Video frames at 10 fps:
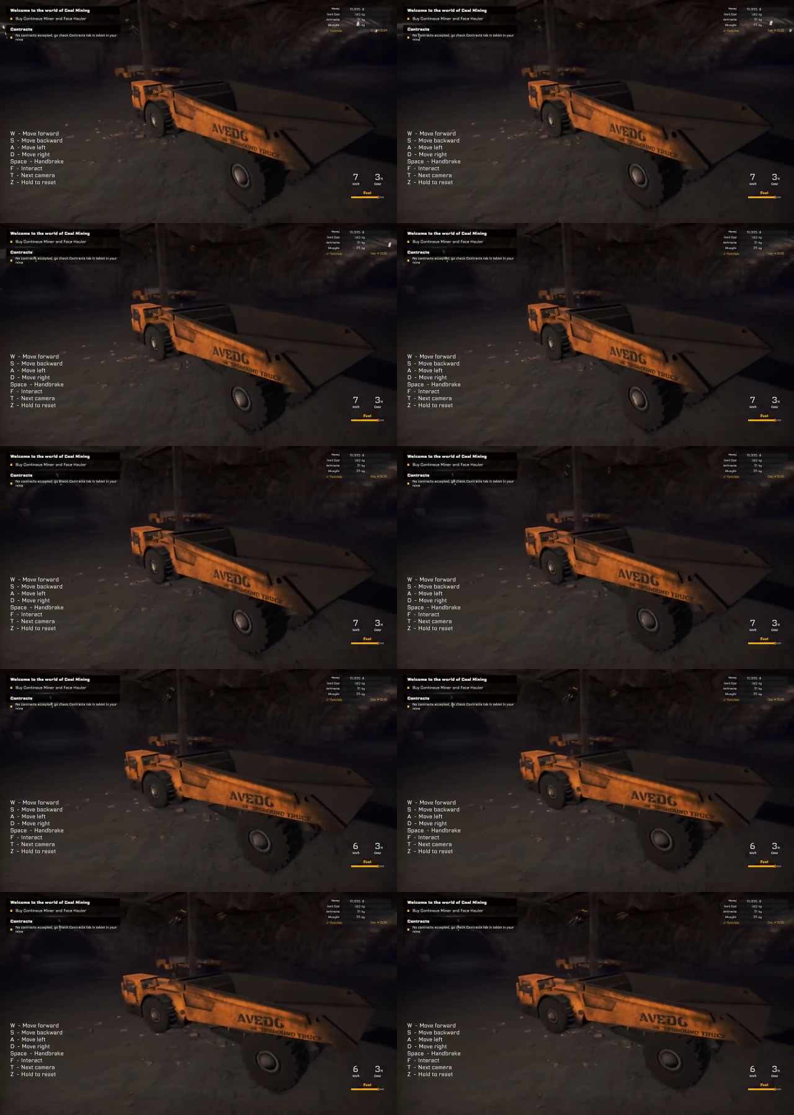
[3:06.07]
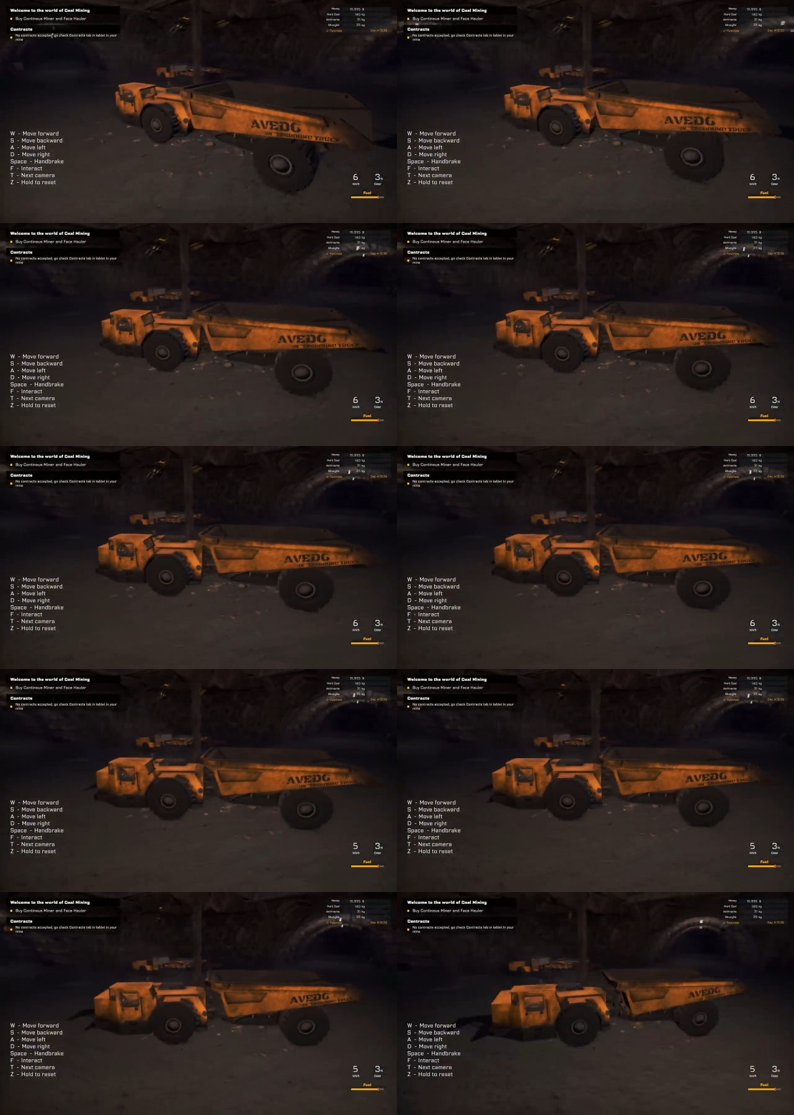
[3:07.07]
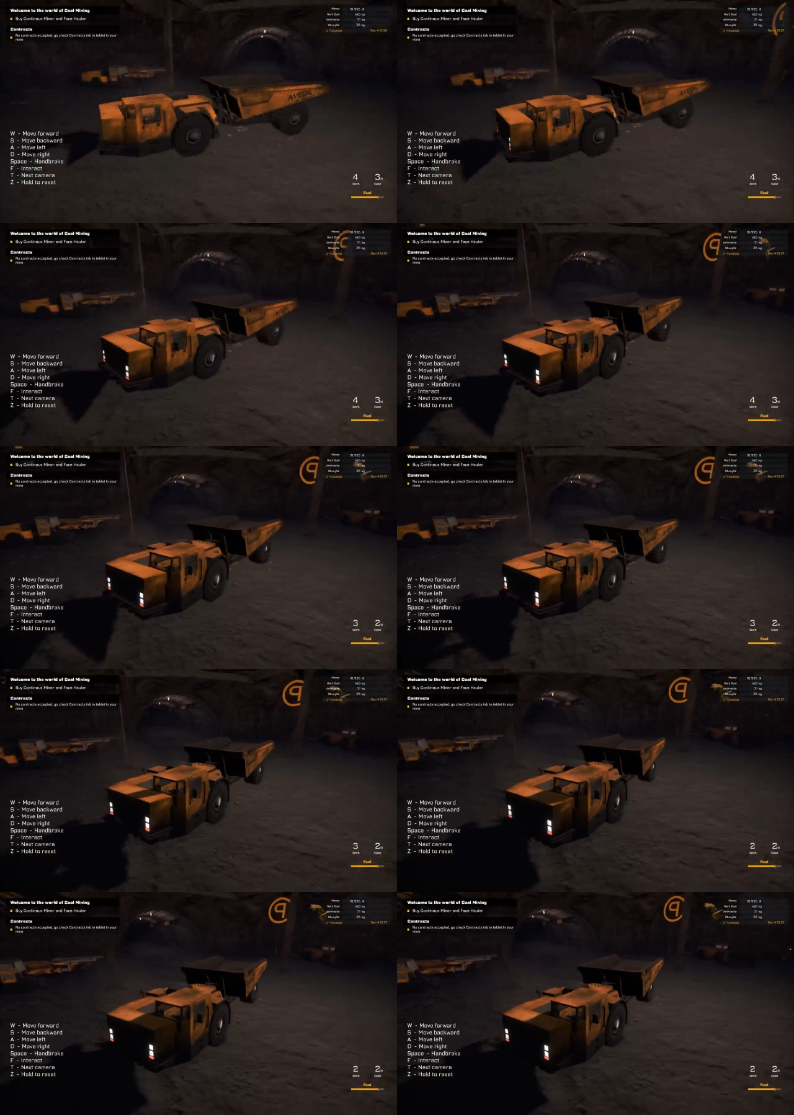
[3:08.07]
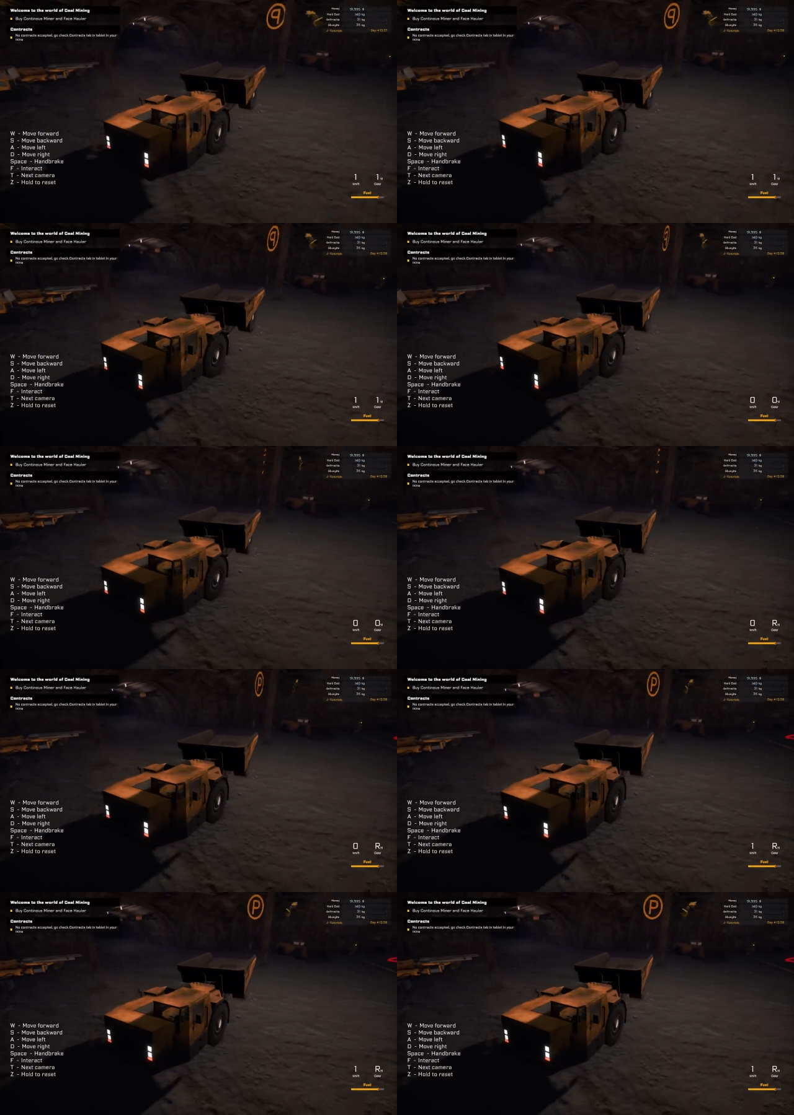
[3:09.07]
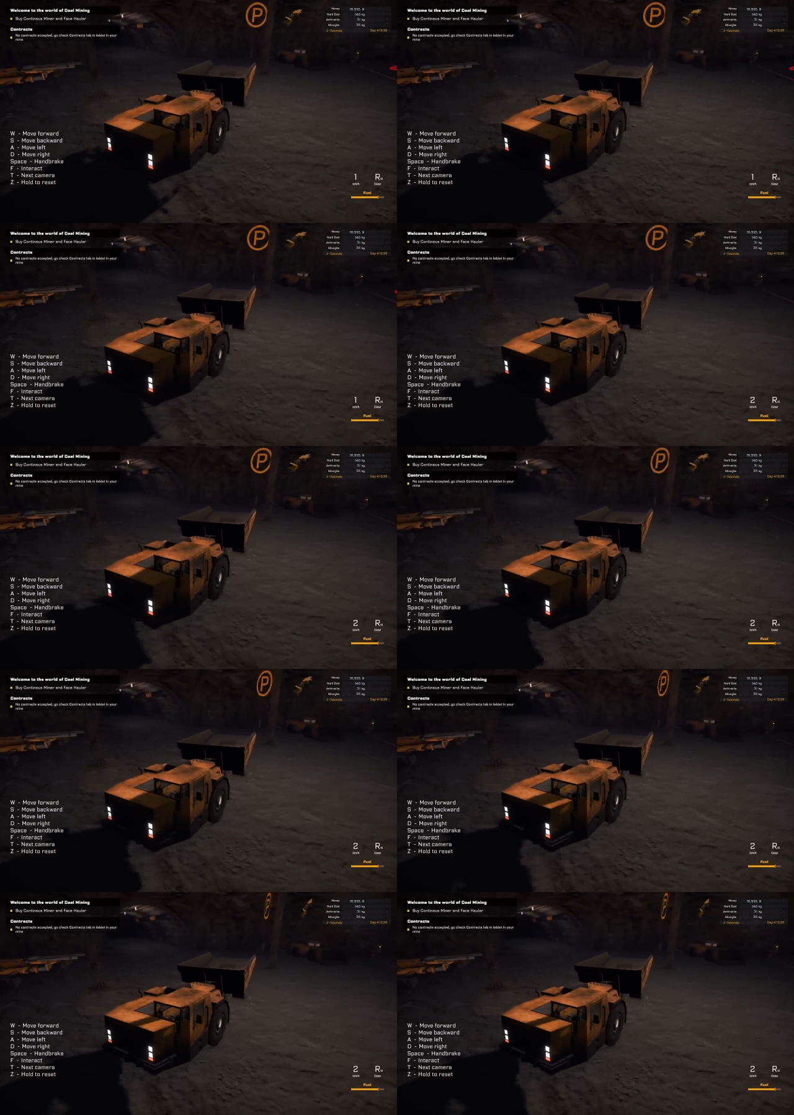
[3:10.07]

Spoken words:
Nobody's mouth can be seen.